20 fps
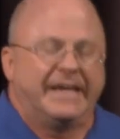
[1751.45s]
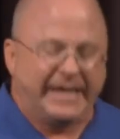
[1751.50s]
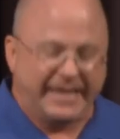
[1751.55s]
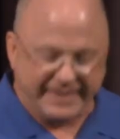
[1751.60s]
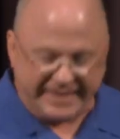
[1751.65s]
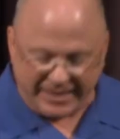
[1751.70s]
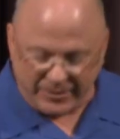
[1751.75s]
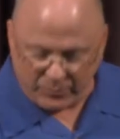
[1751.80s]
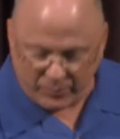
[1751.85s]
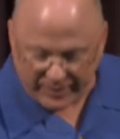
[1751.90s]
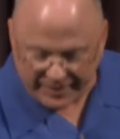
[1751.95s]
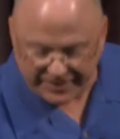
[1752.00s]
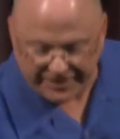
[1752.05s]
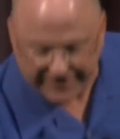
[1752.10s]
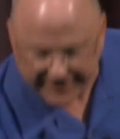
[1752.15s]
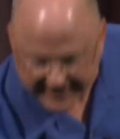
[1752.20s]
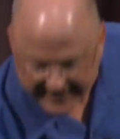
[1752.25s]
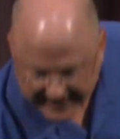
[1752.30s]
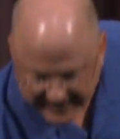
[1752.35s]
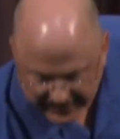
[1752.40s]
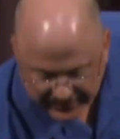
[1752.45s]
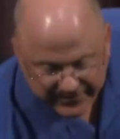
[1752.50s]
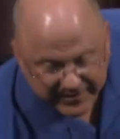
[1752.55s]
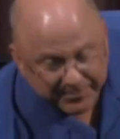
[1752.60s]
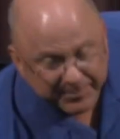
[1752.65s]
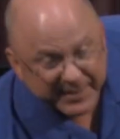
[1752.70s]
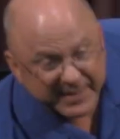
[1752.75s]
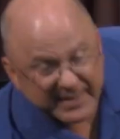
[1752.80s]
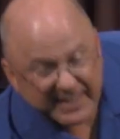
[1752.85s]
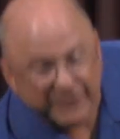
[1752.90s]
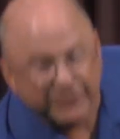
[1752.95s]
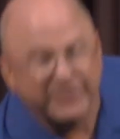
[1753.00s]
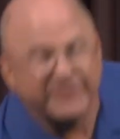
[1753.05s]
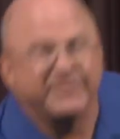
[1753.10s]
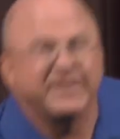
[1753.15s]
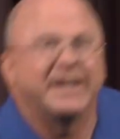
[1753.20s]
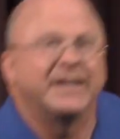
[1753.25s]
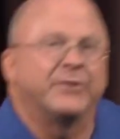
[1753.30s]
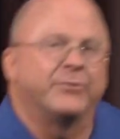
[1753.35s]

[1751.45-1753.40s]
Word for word: And that one thing is something that we've got